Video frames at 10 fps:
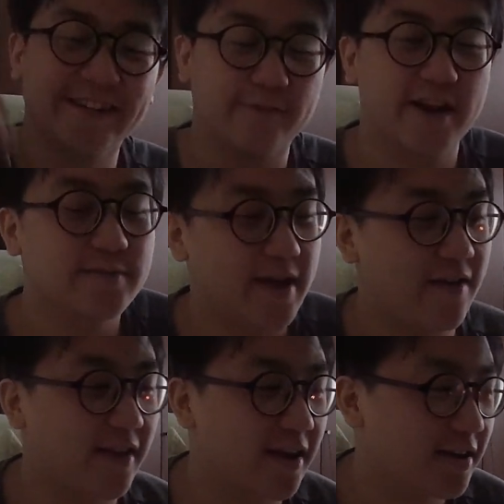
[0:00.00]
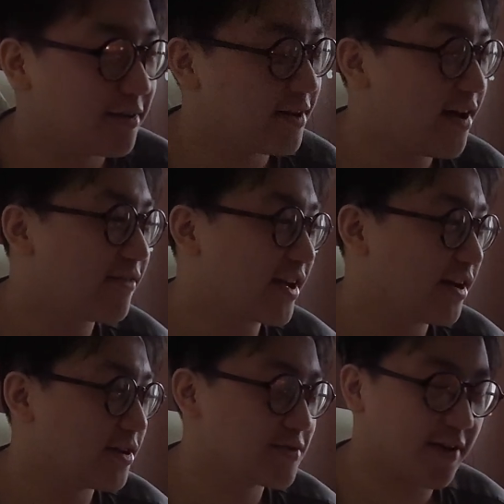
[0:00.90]
I need to be. I have like
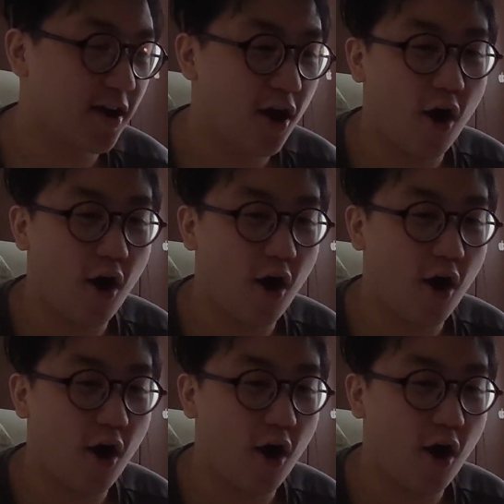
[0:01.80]
a something.